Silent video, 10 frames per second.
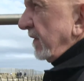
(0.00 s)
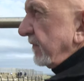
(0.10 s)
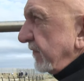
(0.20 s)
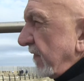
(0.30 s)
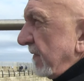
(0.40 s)

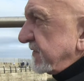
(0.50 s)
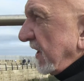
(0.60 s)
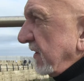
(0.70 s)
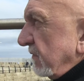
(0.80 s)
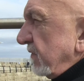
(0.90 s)
this, so I'm
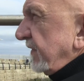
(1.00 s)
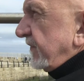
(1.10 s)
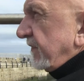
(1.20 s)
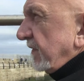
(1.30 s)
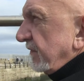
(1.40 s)
taking a
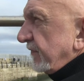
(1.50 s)
risk in